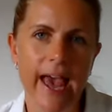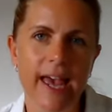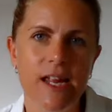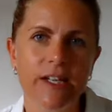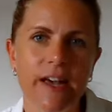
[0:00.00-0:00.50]

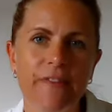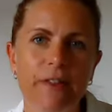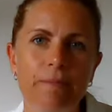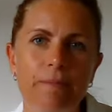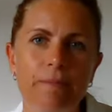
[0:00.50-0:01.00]
And at
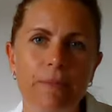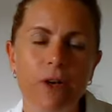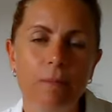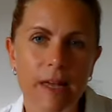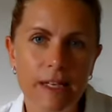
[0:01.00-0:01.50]
the
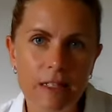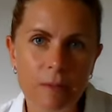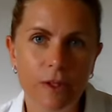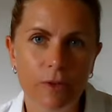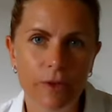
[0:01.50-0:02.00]

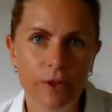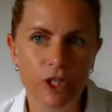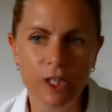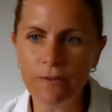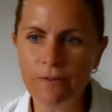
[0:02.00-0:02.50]
commencement of your
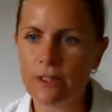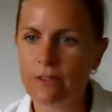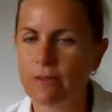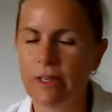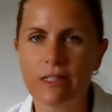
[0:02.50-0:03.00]
shift,
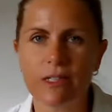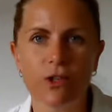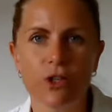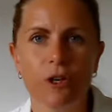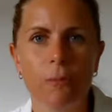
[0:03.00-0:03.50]
let's
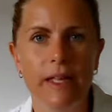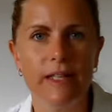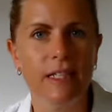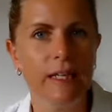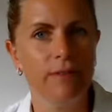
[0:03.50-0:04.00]
assume
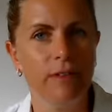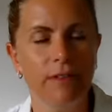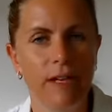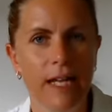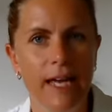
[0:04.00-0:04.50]
that's
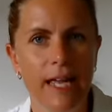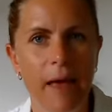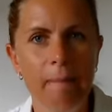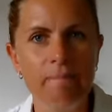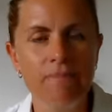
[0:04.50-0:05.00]
11:30
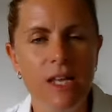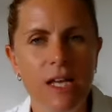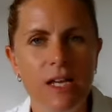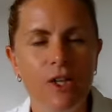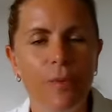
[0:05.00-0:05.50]
a.m.,
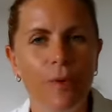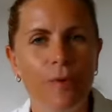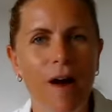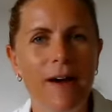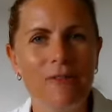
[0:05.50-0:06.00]
you would
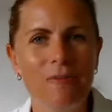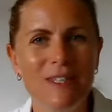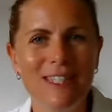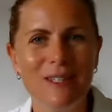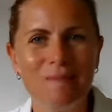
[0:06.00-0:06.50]
arrive at
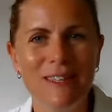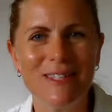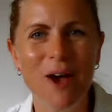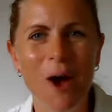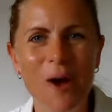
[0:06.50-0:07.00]
Mr.
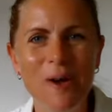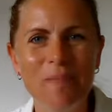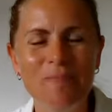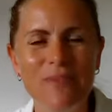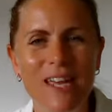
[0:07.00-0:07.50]
Smith's
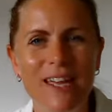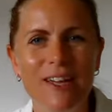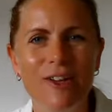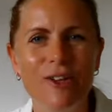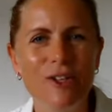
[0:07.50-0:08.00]
home,
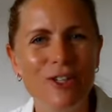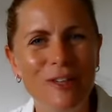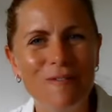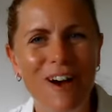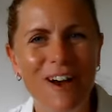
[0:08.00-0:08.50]

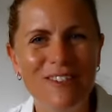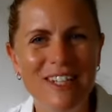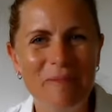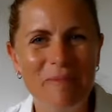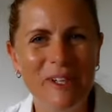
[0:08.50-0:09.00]
usually 5 to
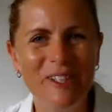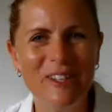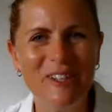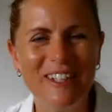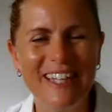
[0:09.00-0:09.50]
10
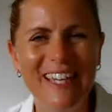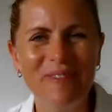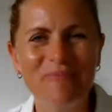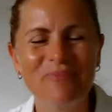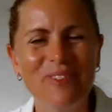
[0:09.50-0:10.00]
minutes
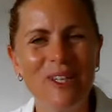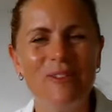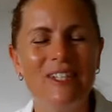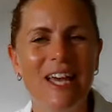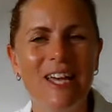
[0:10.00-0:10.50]
early. You
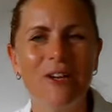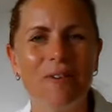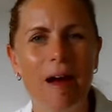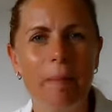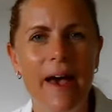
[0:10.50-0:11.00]
would take
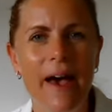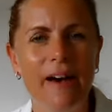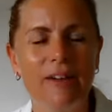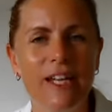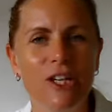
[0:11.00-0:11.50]
your app
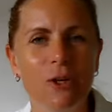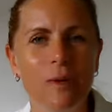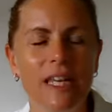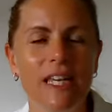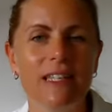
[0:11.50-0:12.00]
out and you
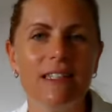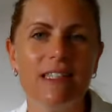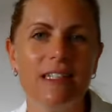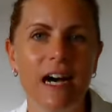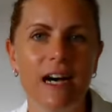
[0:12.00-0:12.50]
would hit
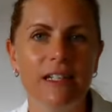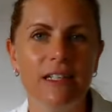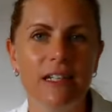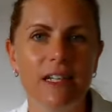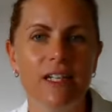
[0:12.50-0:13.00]

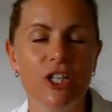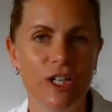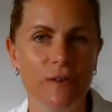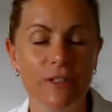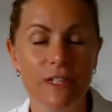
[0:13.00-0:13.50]
Start
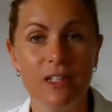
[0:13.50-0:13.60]
Shift.